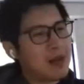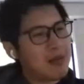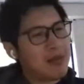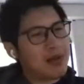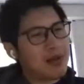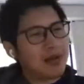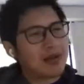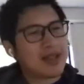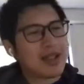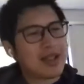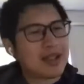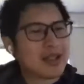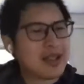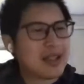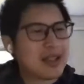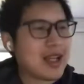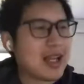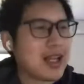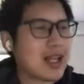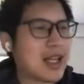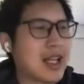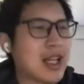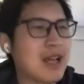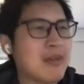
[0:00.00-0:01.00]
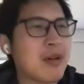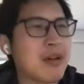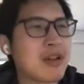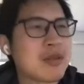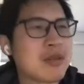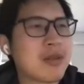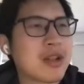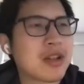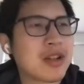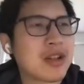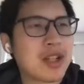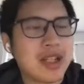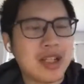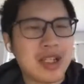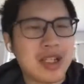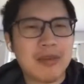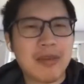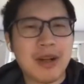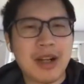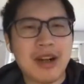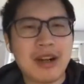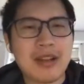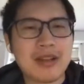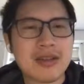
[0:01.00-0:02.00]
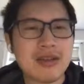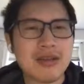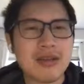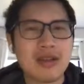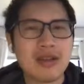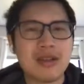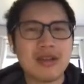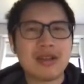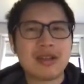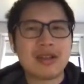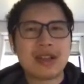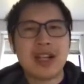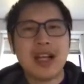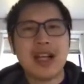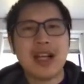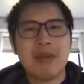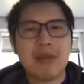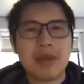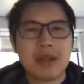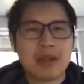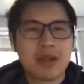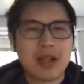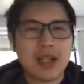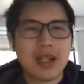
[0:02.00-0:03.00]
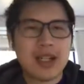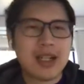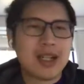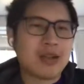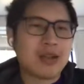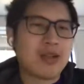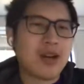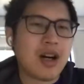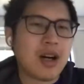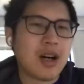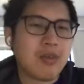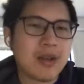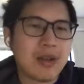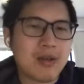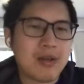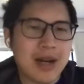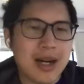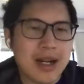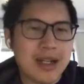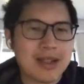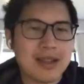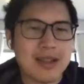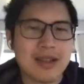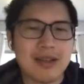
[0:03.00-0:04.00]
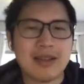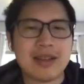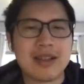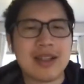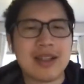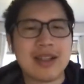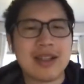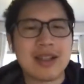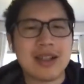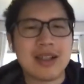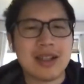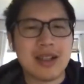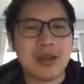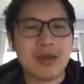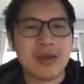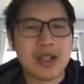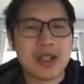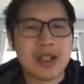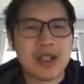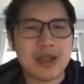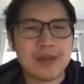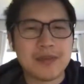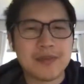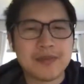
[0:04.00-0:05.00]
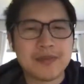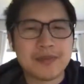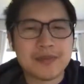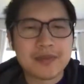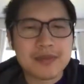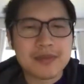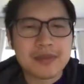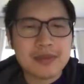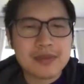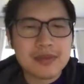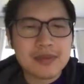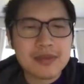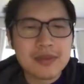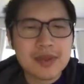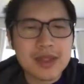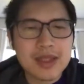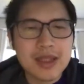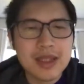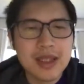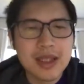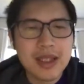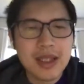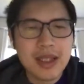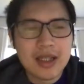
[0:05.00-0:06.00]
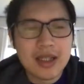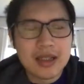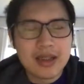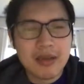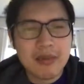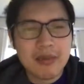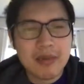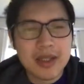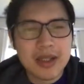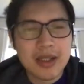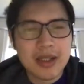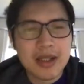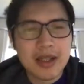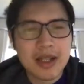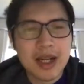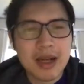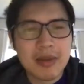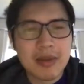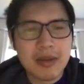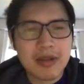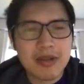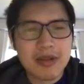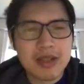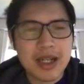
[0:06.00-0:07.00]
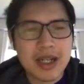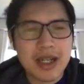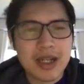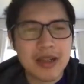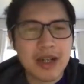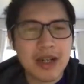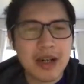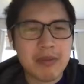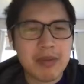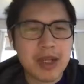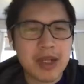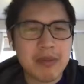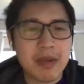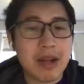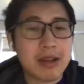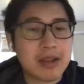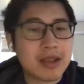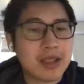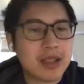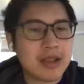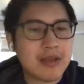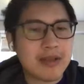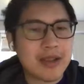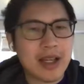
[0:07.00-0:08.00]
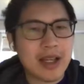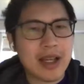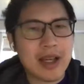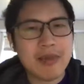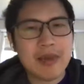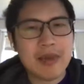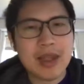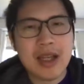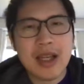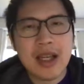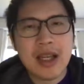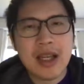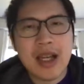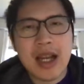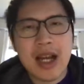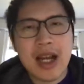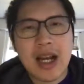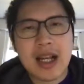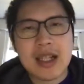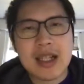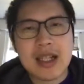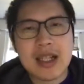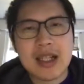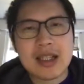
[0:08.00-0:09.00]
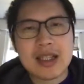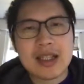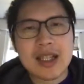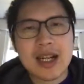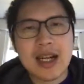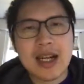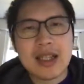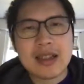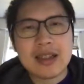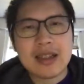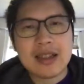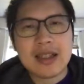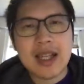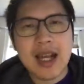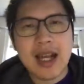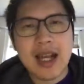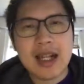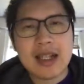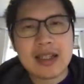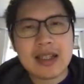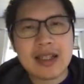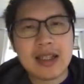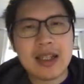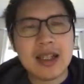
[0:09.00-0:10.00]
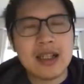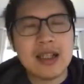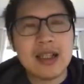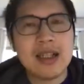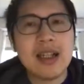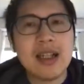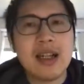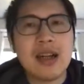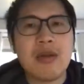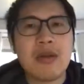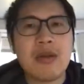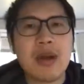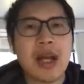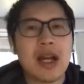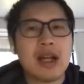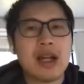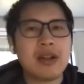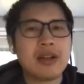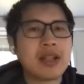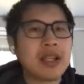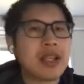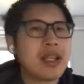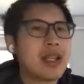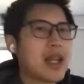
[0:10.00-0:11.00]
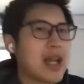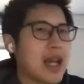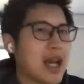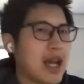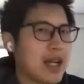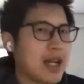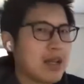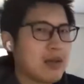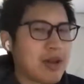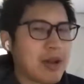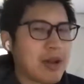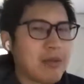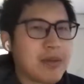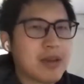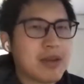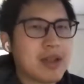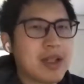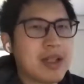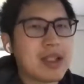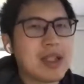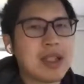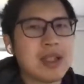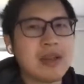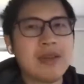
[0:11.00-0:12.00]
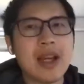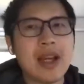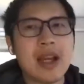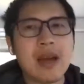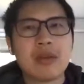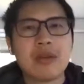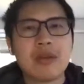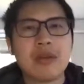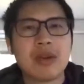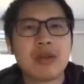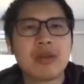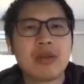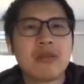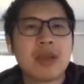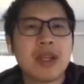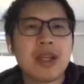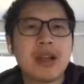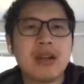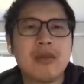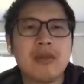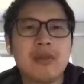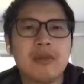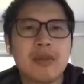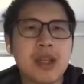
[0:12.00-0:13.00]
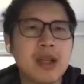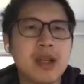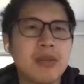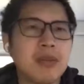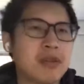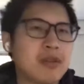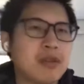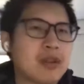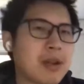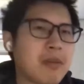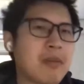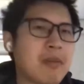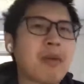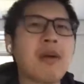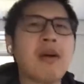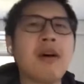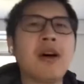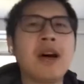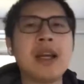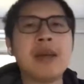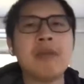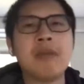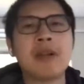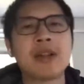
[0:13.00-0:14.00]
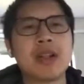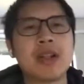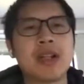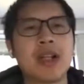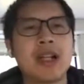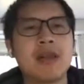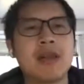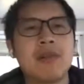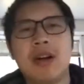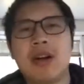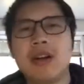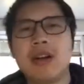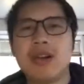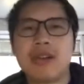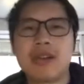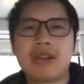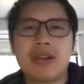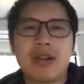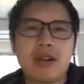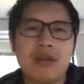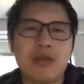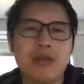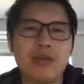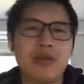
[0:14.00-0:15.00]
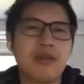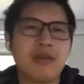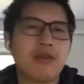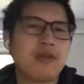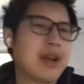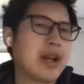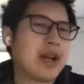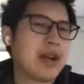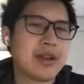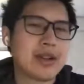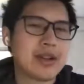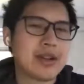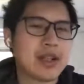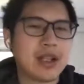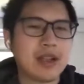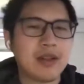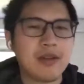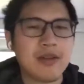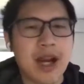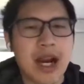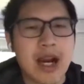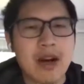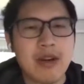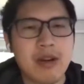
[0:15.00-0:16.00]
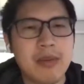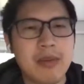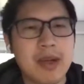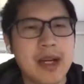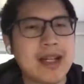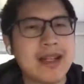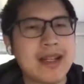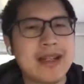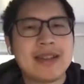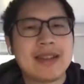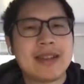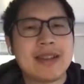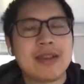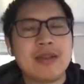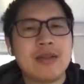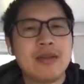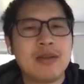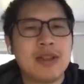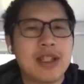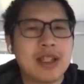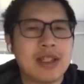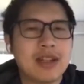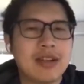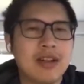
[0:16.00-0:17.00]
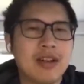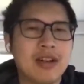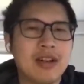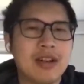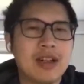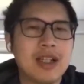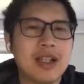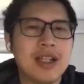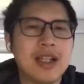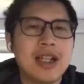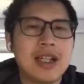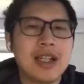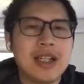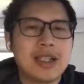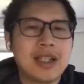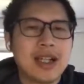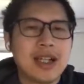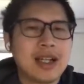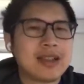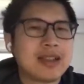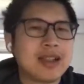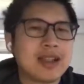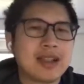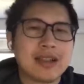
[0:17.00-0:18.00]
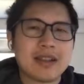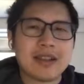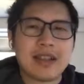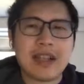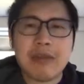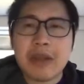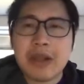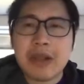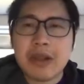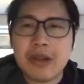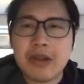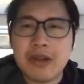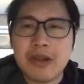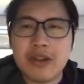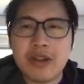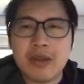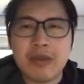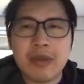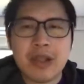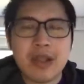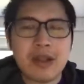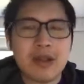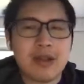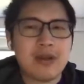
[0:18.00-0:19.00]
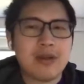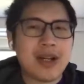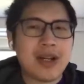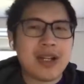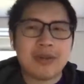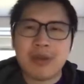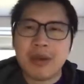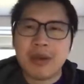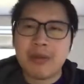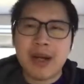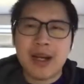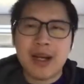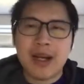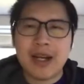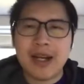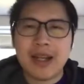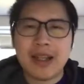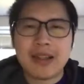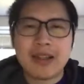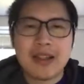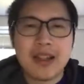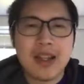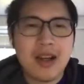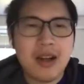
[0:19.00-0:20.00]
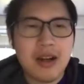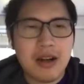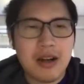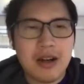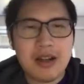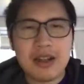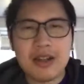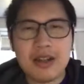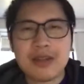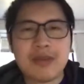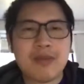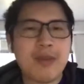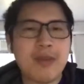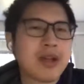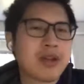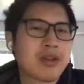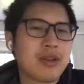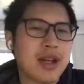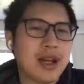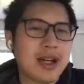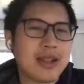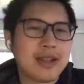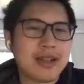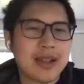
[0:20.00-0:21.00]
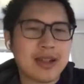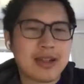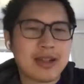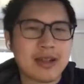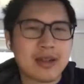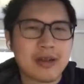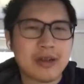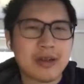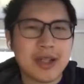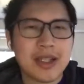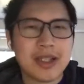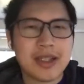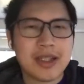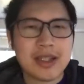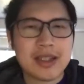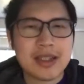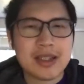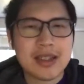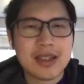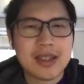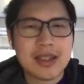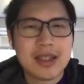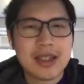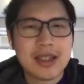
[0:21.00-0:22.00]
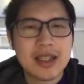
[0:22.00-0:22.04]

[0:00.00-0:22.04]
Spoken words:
build system that enables machine learning, but also use machine learning to optimize those systems in return. So in particular, I'm going to tell you a bit about TVM. And the task that we are looking at when building TVMs, we want to be able to deploy machine learning models onto various kind of hardware backends, including your data center CPU, GPU, Raspberry Pis, all those specialized accelerators.